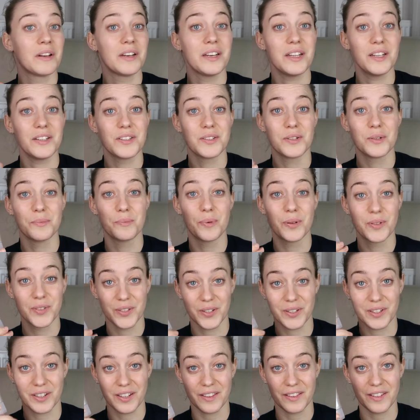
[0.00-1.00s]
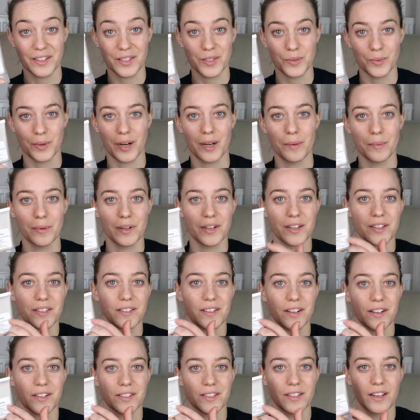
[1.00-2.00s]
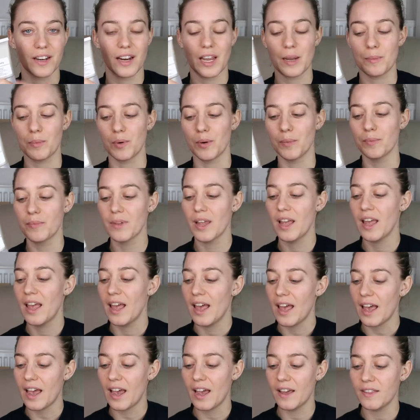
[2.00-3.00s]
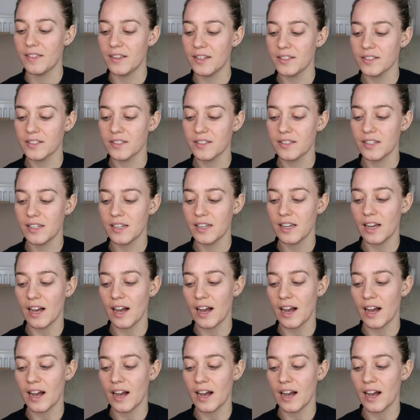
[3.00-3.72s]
need to turn it this way because there's the label. And this is the